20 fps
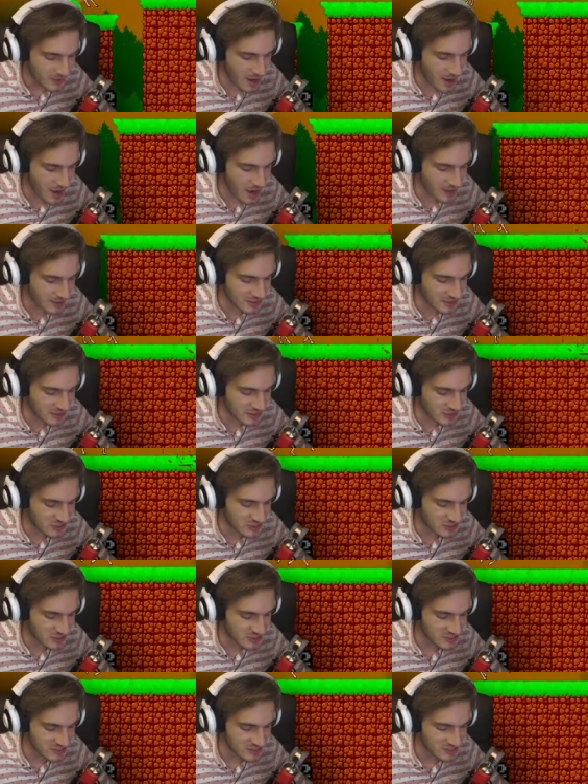Yes!
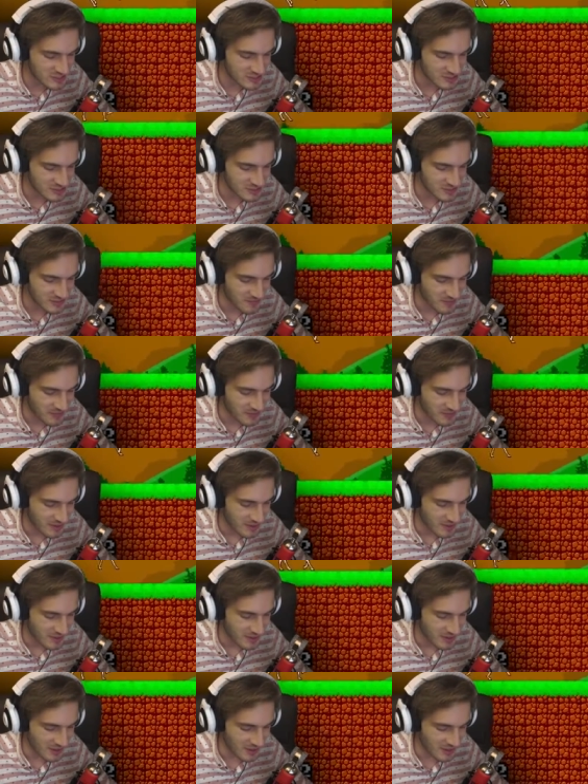
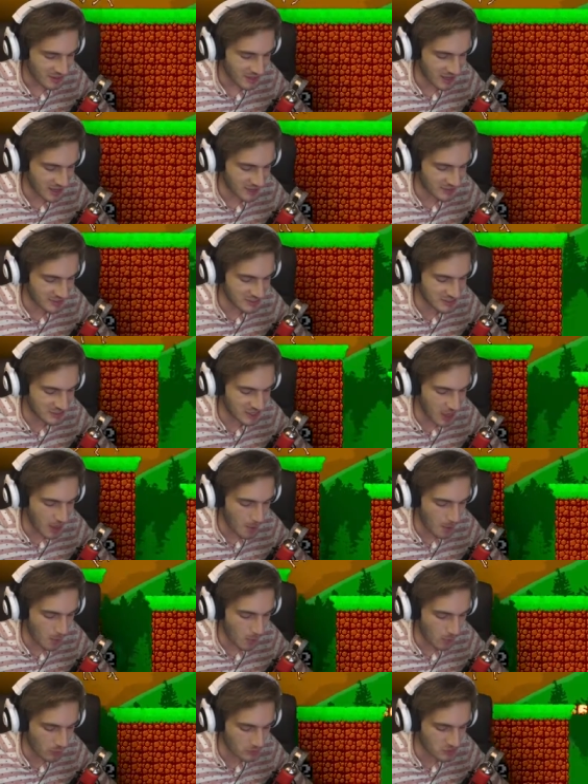Can't
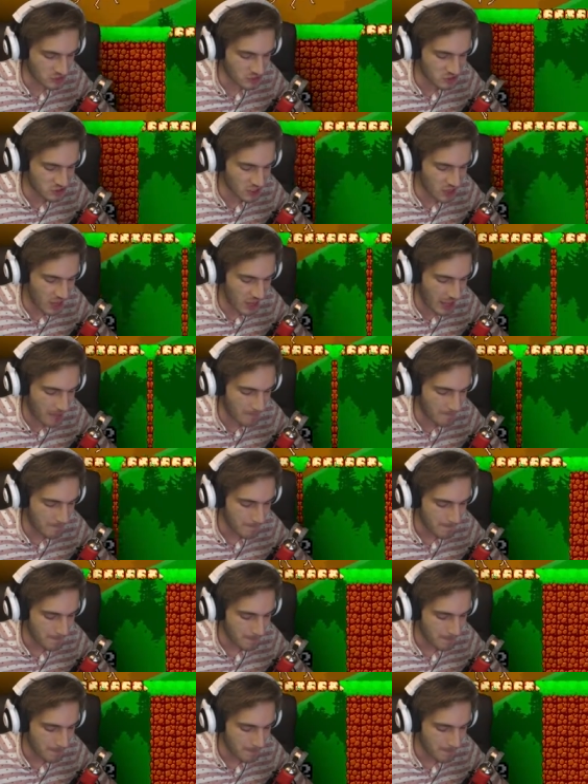stop, won't stop.